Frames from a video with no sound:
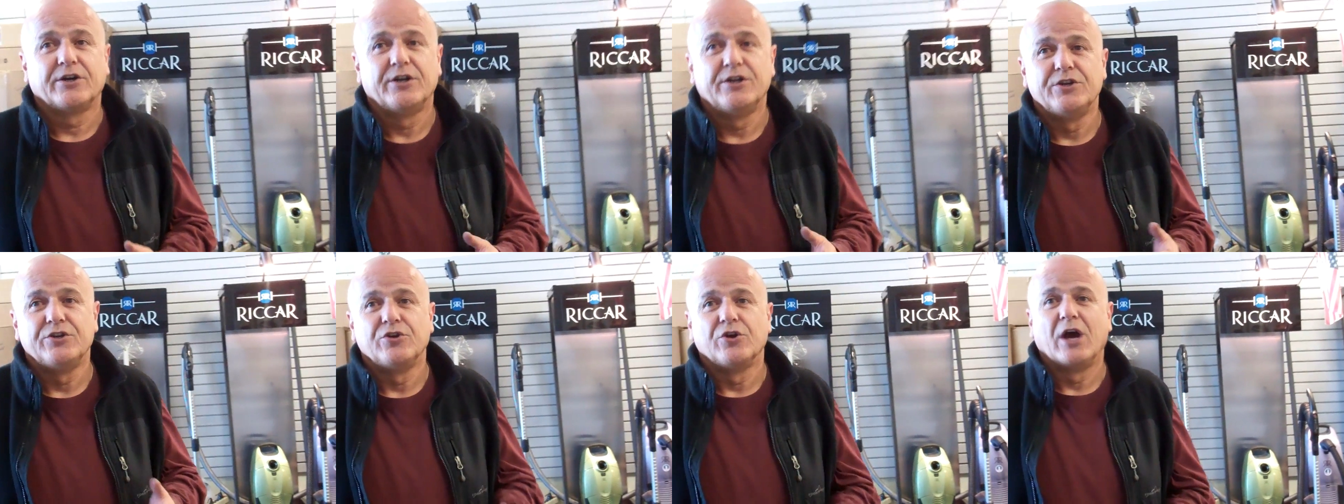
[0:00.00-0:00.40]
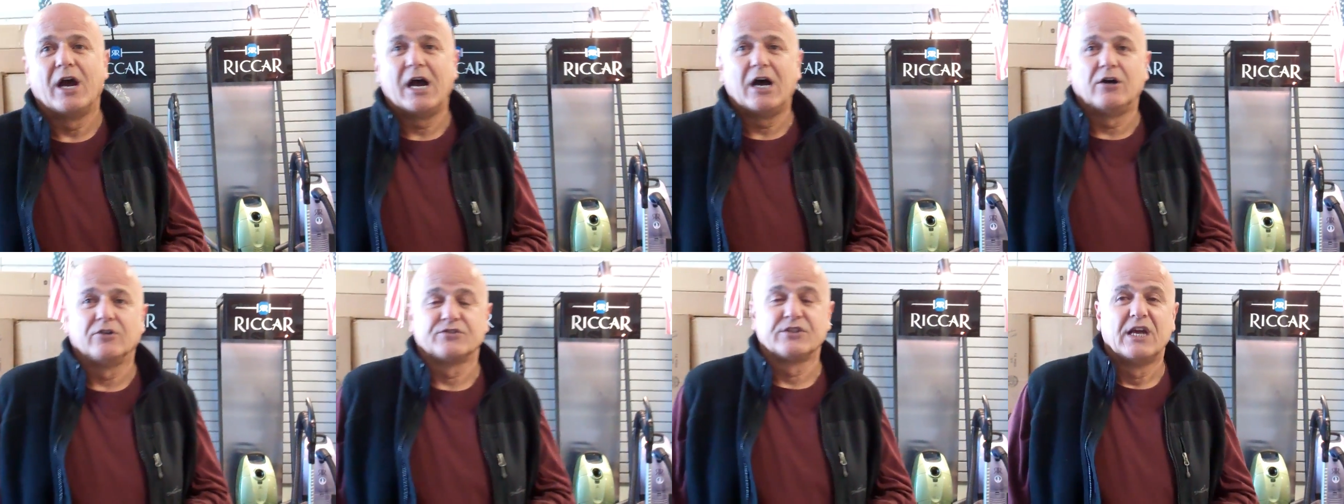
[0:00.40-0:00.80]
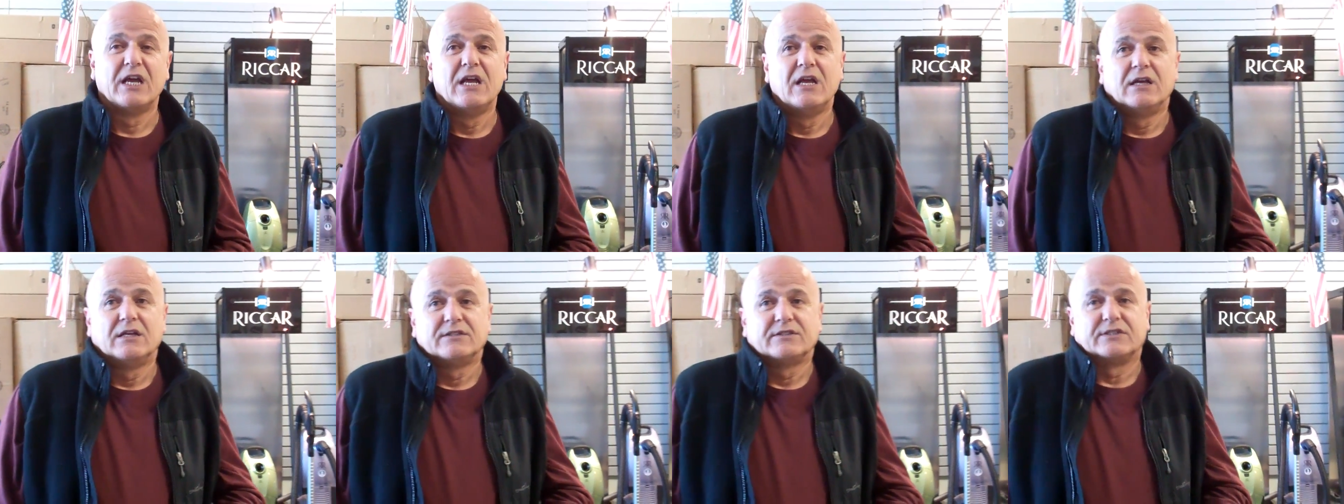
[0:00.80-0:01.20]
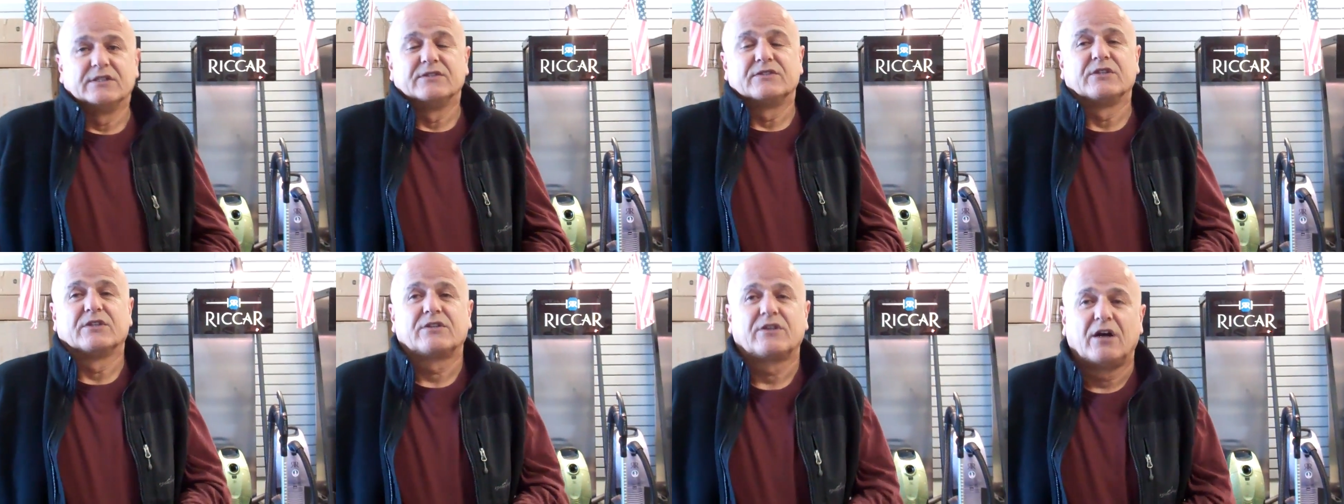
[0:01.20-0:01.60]
in your house,
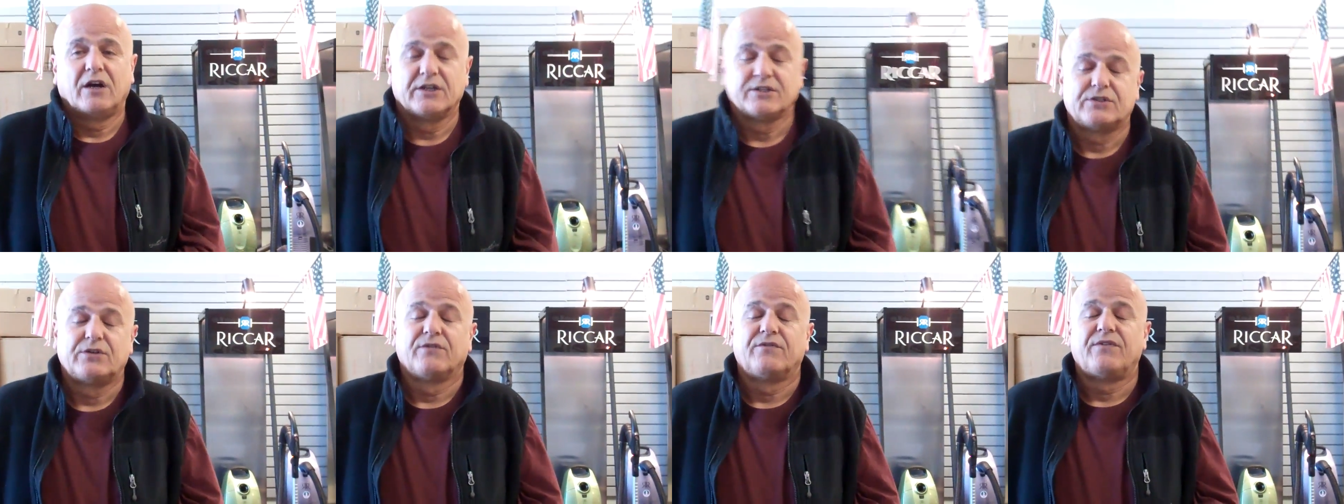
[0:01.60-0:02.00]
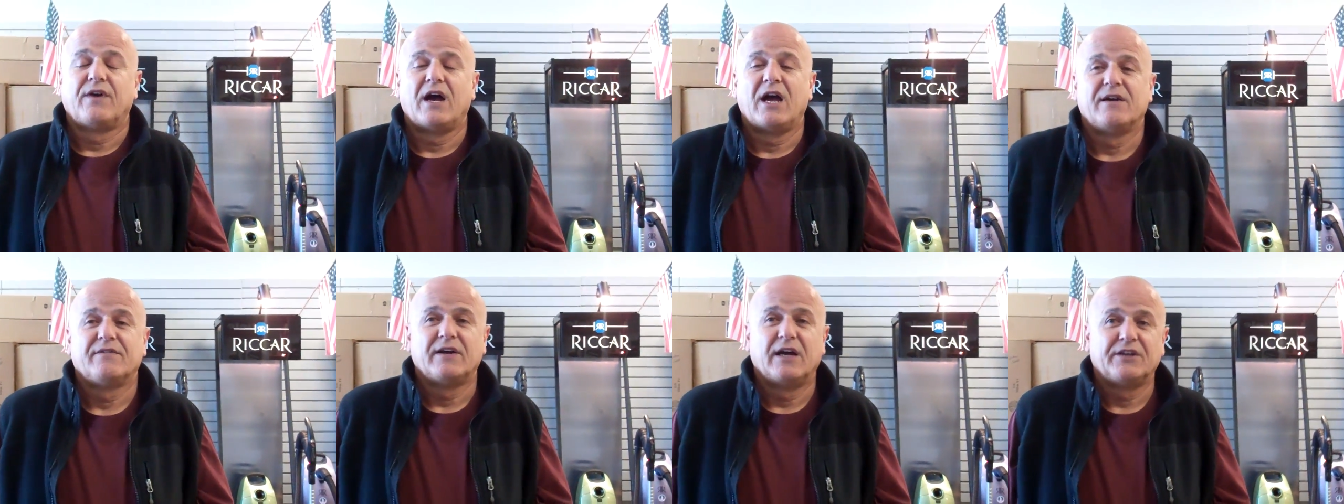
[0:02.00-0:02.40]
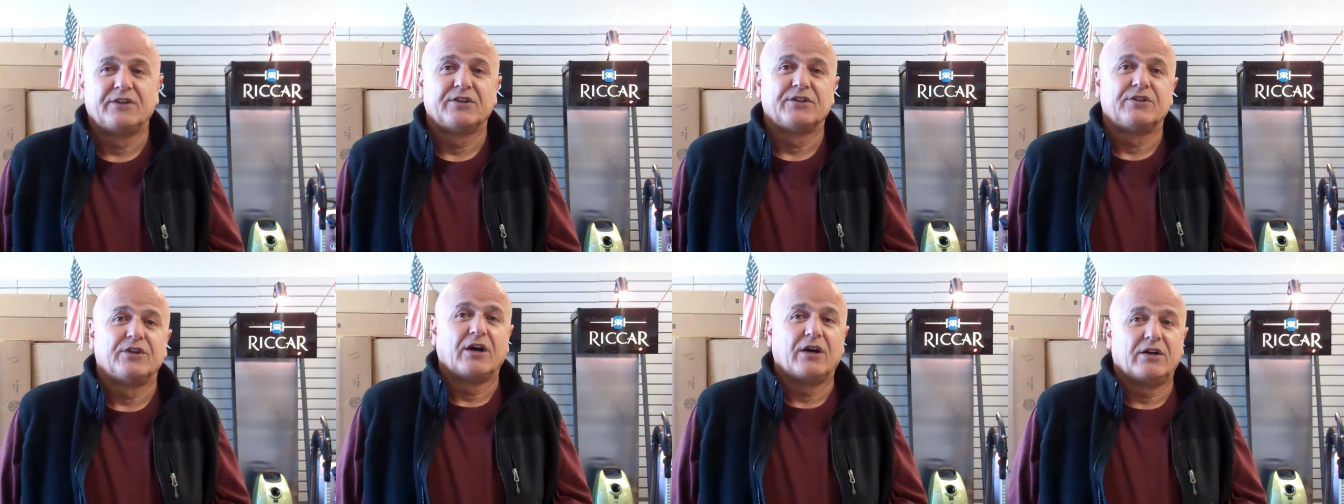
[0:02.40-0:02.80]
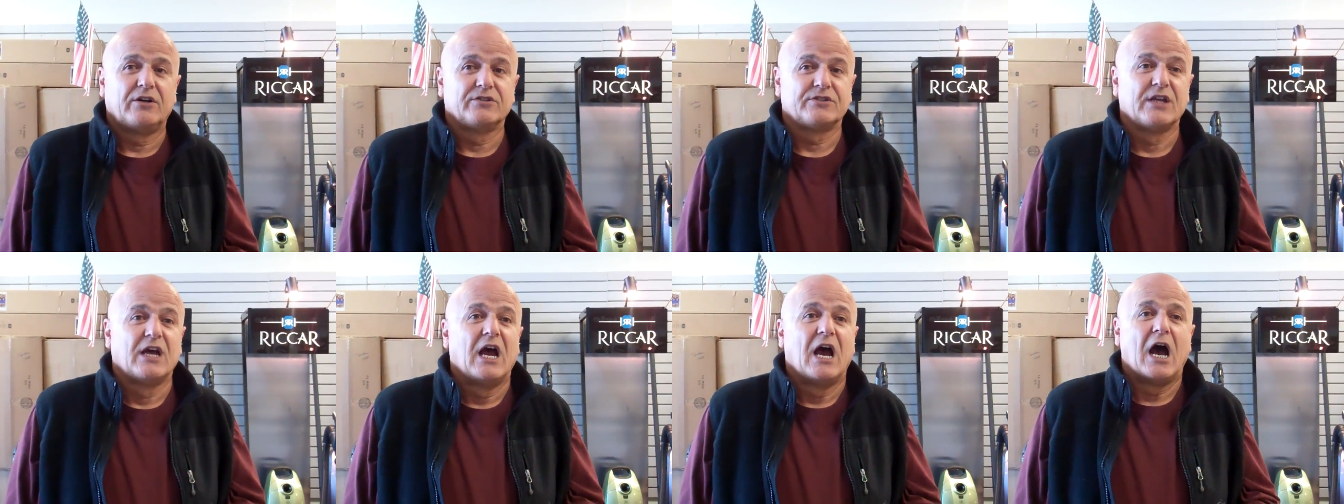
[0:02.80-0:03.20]
since it costs you
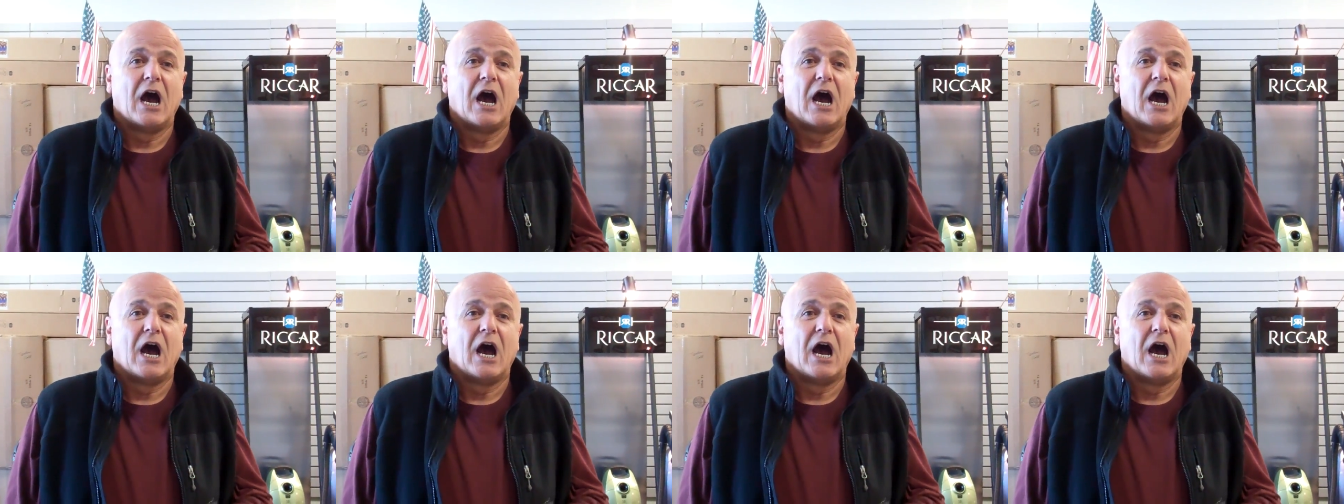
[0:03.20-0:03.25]
$500,